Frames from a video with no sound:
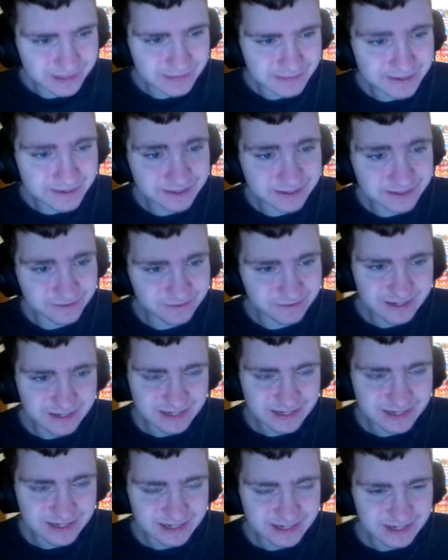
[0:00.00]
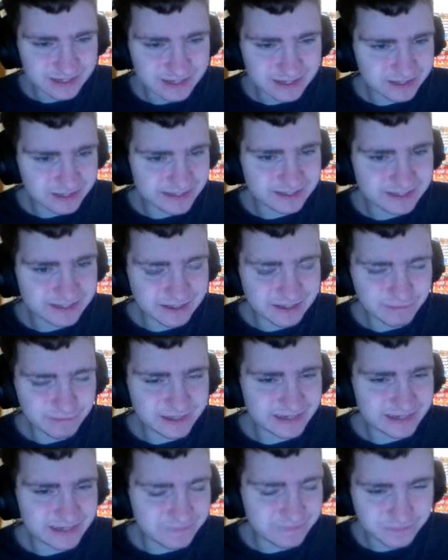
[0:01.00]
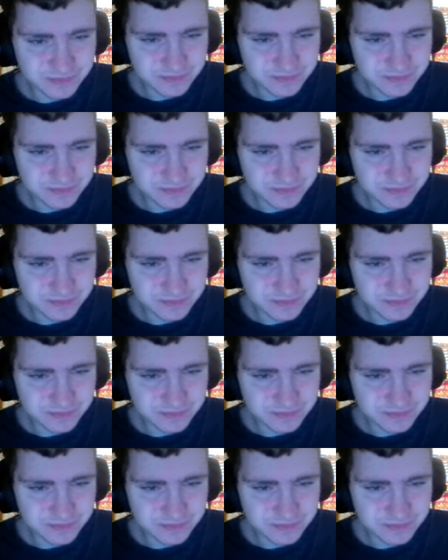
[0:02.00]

I must have clicked something